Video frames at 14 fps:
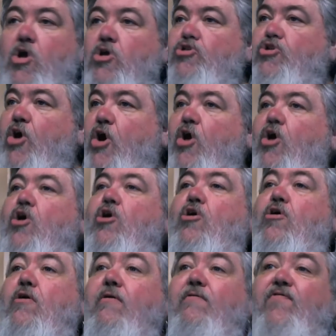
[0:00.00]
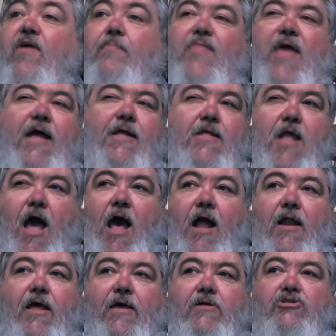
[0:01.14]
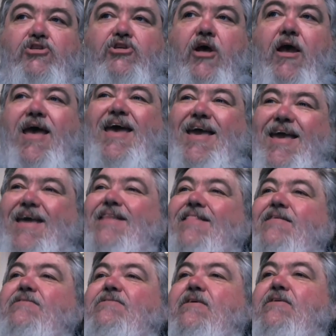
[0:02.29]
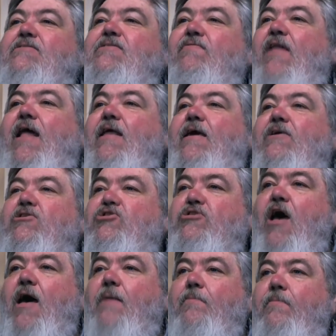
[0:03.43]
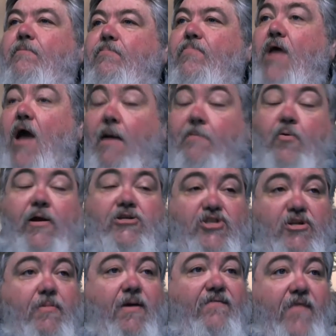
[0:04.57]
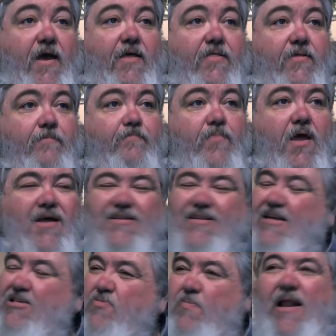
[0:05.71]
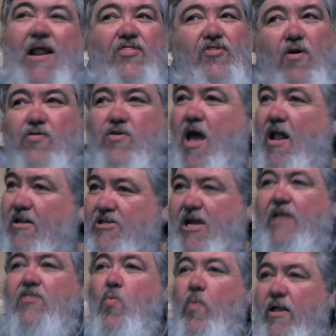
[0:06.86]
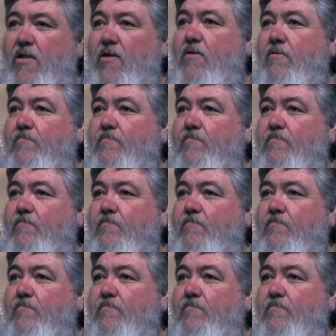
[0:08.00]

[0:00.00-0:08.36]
turn from that knowledge in the sense of letting it stop the operation of my faith. Doesn't mean I throw the knowledge out the window.